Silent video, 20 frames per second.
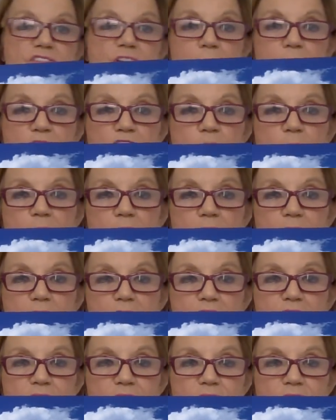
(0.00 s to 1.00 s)
image
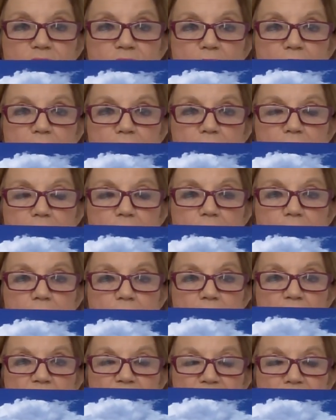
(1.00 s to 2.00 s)
because of the
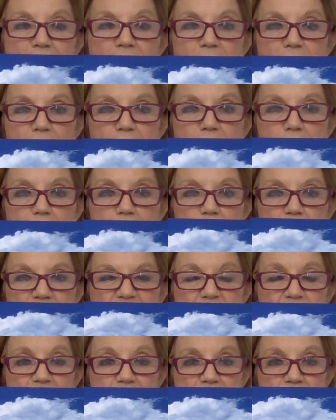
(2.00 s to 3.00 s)
color,
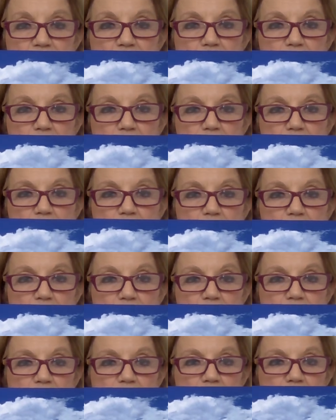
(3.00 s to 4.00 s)
intense color,
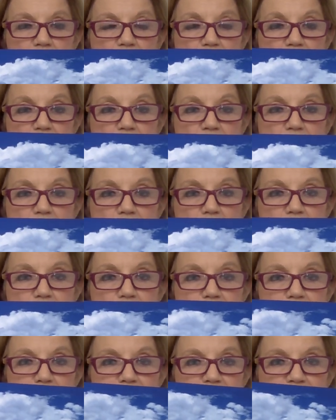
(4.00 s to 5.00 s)
a lot of
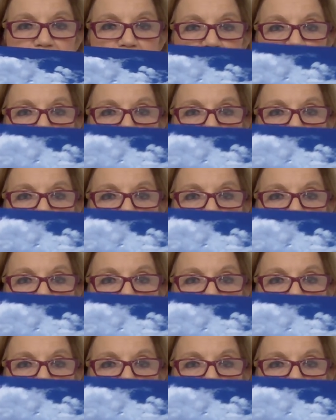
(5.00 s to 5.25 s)
contrast,